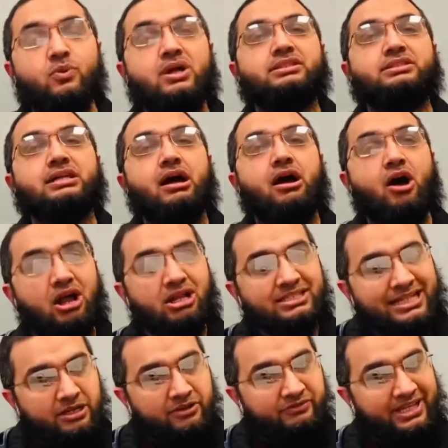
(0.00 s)
what's the
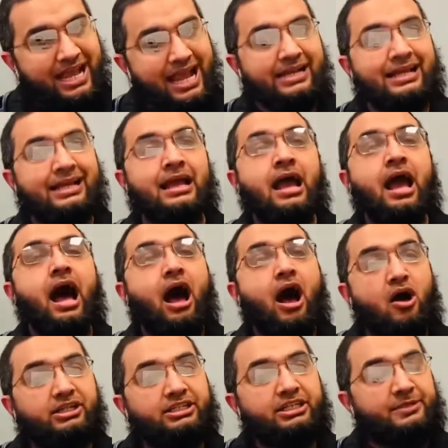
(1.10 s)
onset of the headache,
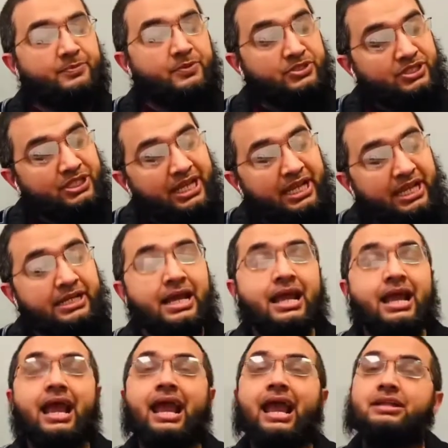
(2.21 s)
how did it proceed,
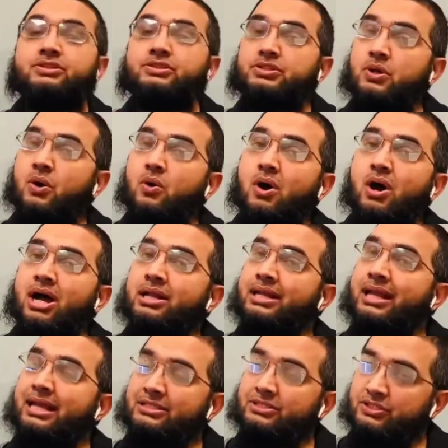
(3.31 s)
and so
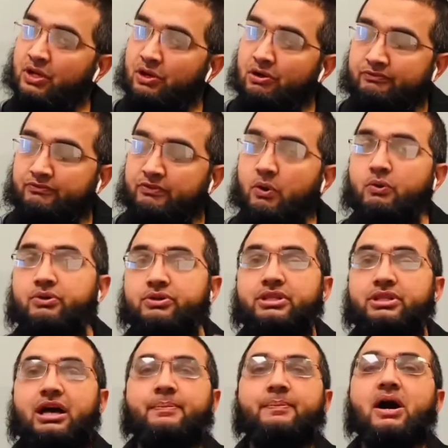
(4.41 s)
on and so forth
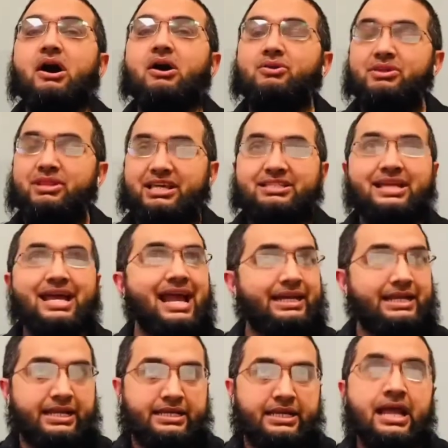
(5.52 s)
about this
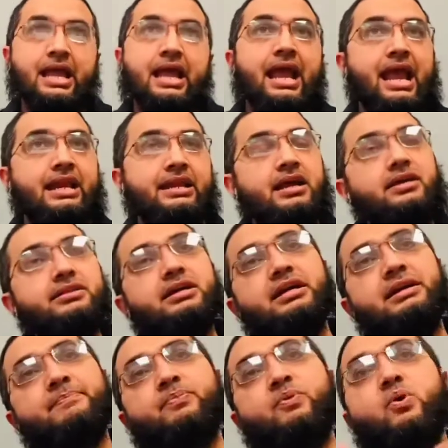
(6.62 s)
headache. Another
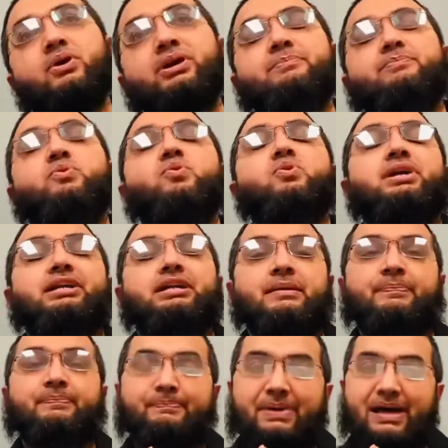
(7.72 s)
important point
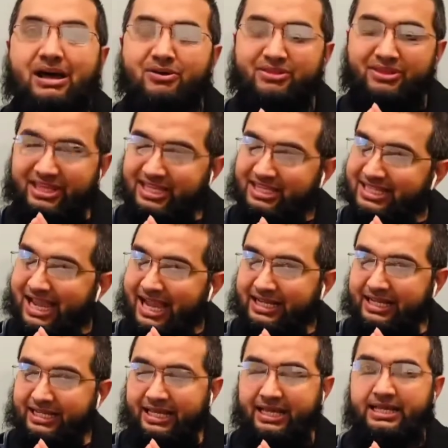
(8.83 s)
about this
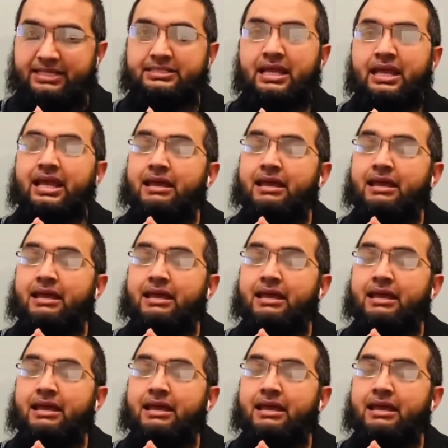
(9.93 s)
headache is,